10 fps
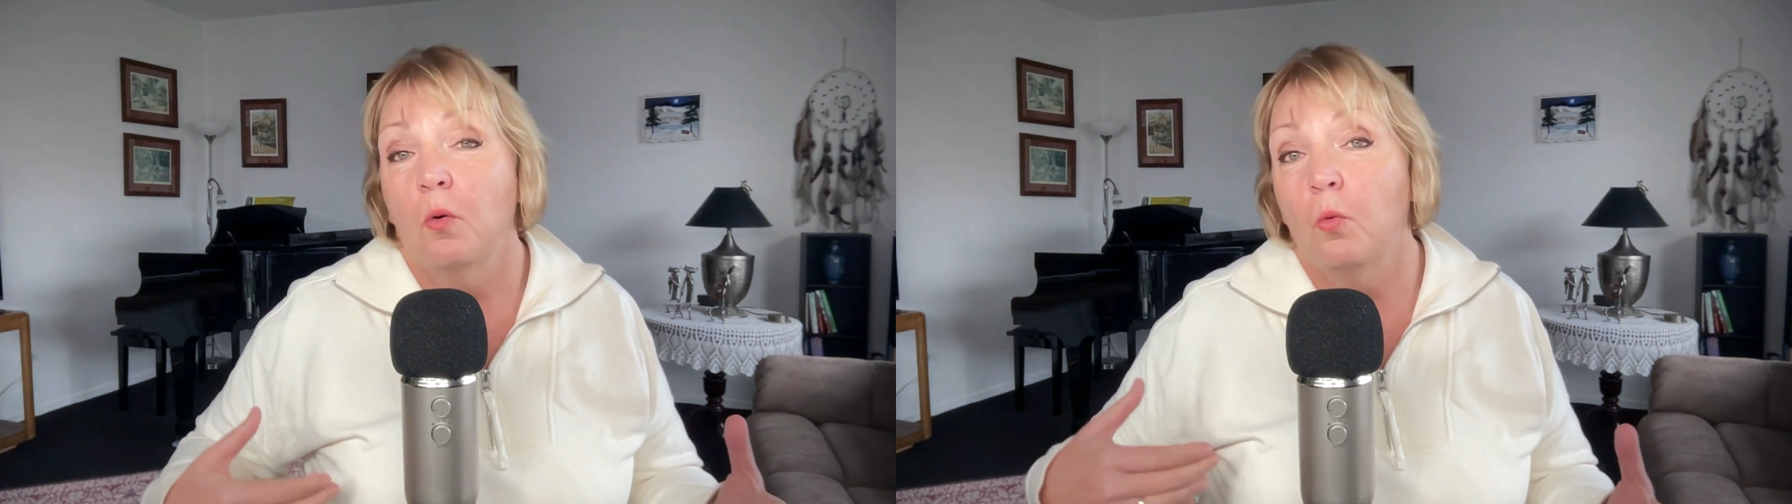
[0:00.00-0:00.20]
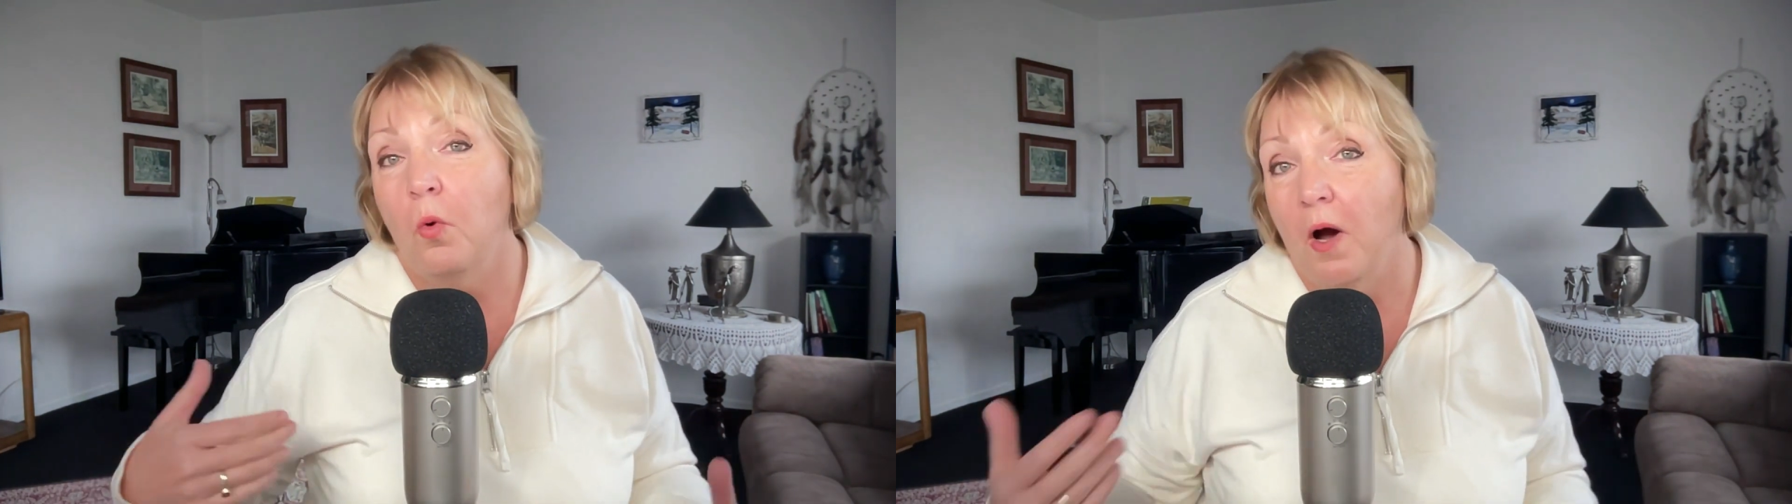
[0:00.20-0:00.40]

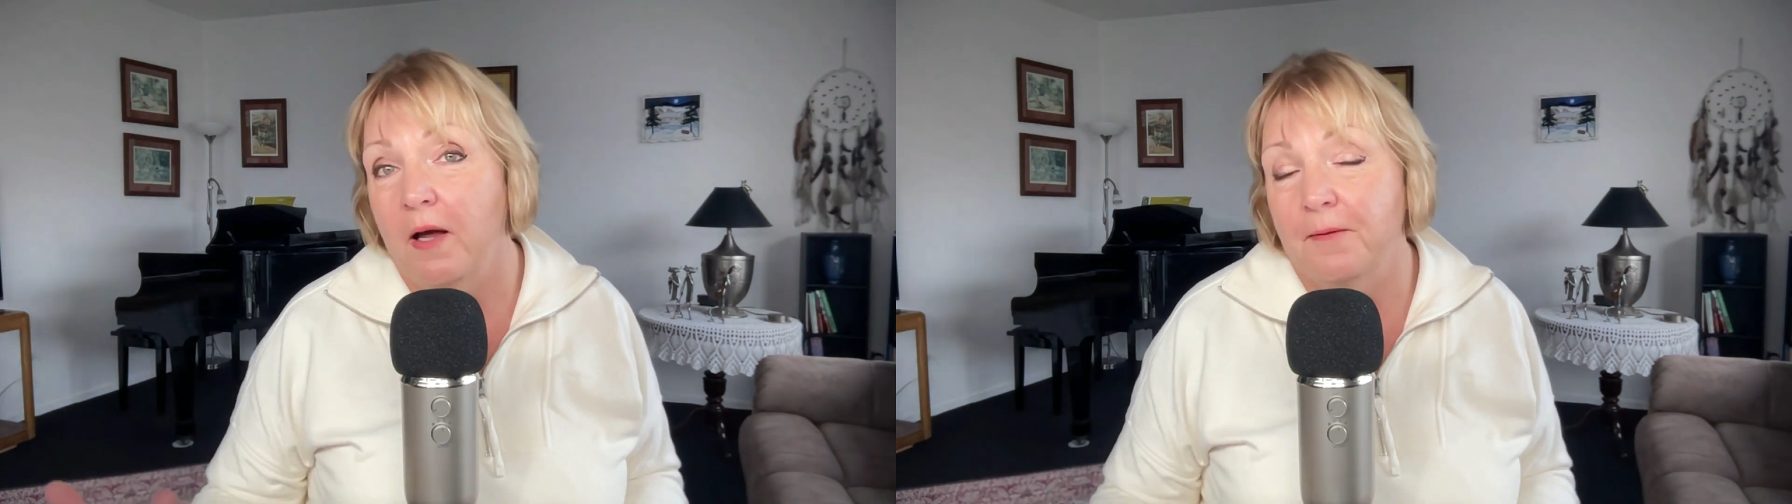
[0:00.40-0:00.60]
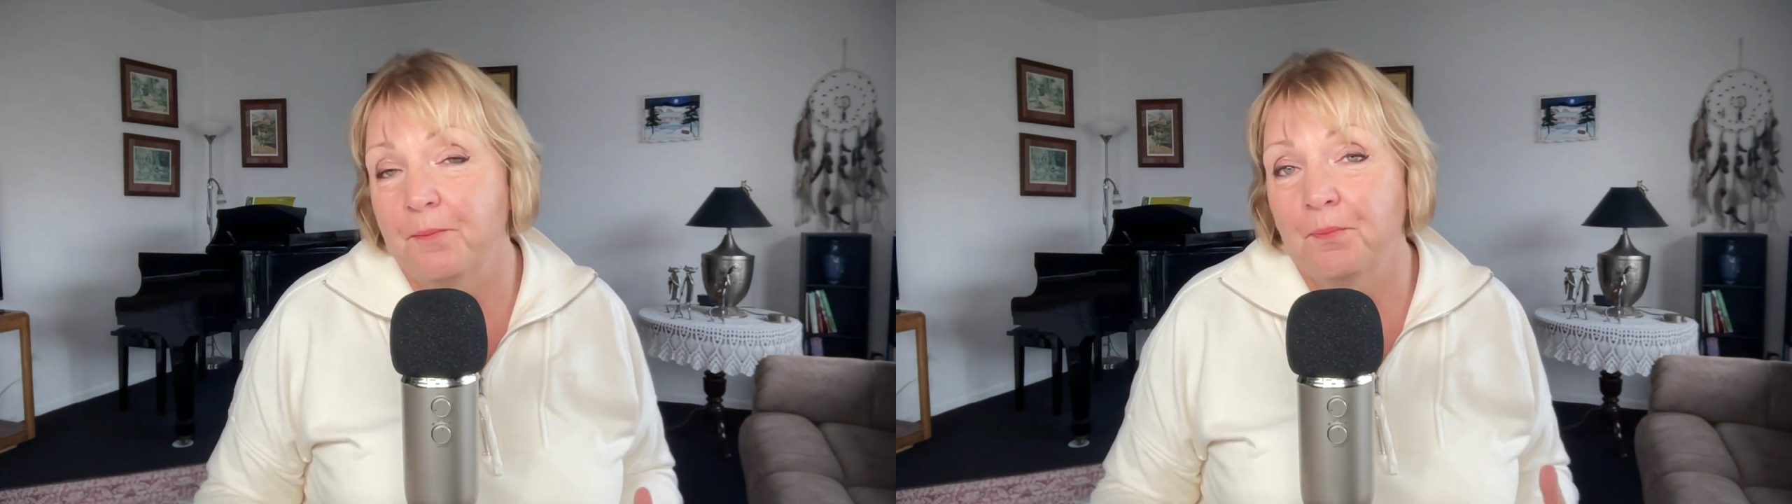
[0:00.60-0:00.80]

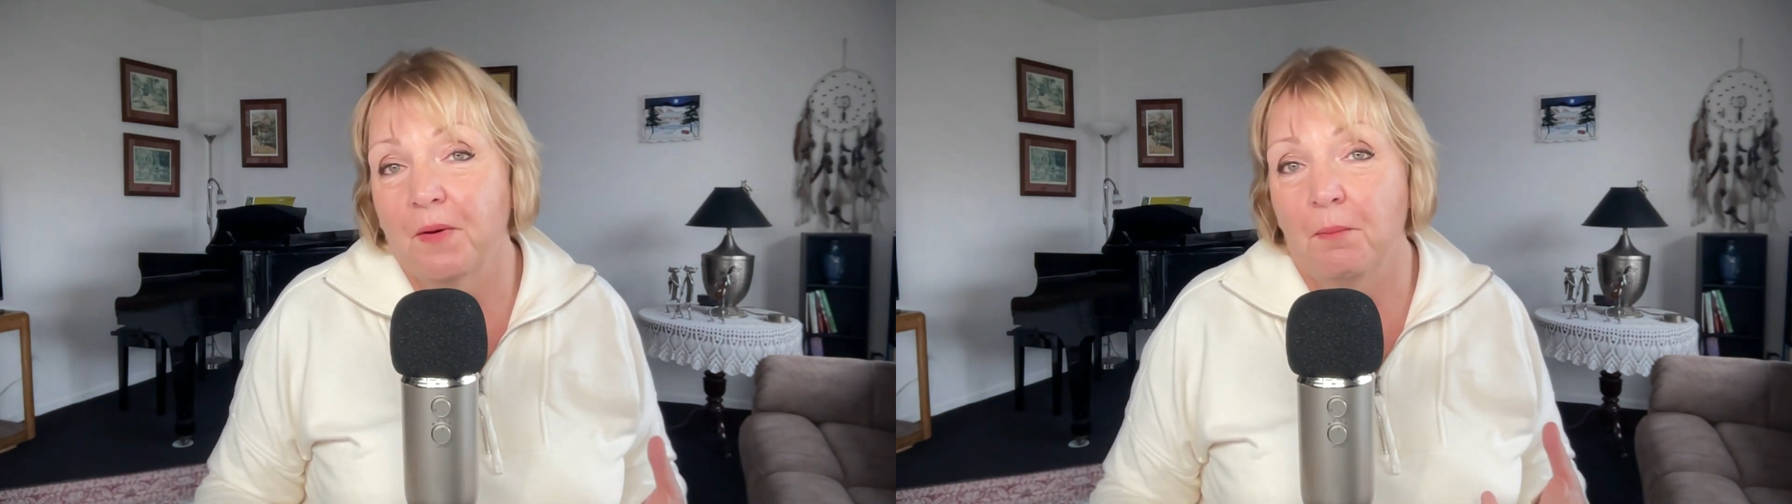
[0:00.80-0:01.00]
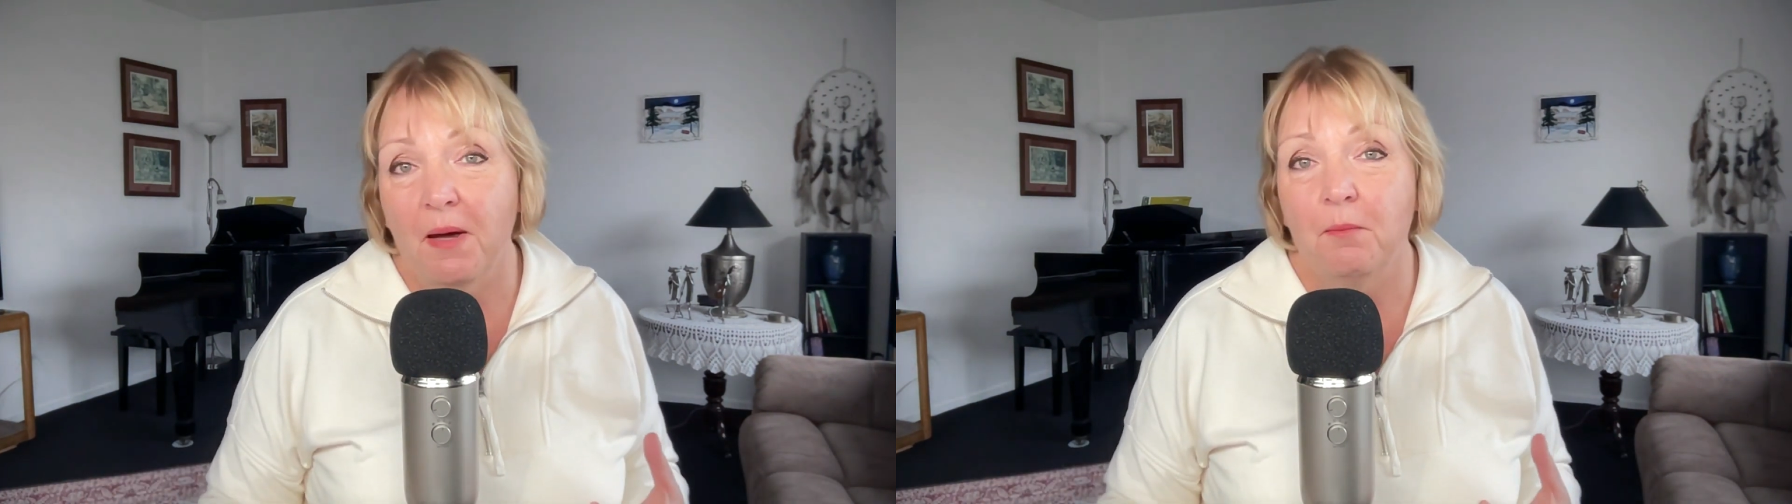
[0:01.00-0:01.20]
what
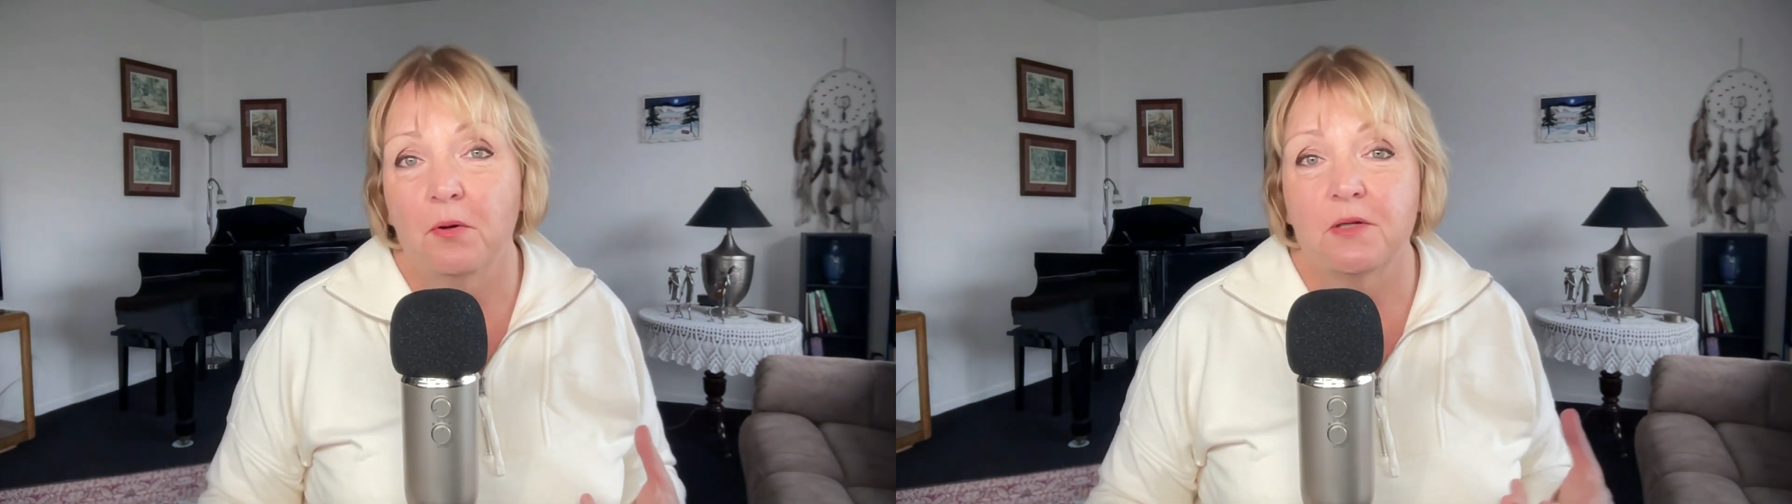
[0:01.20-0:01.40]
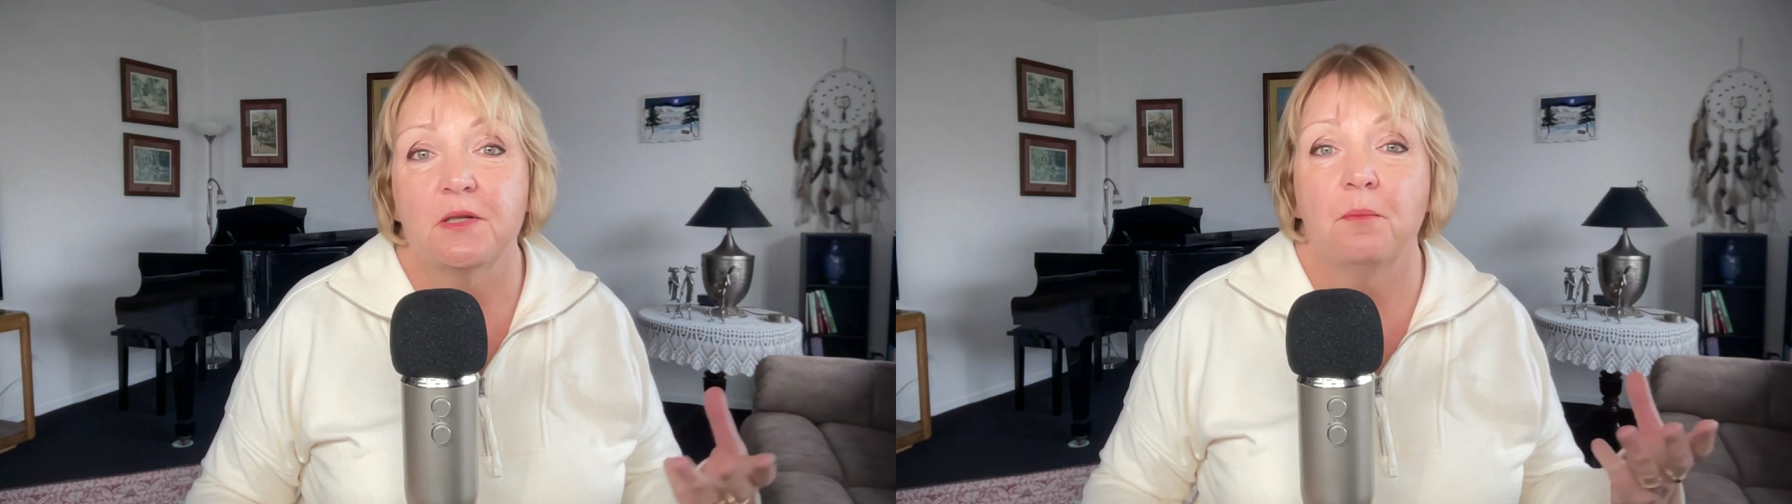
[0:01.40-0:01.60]
members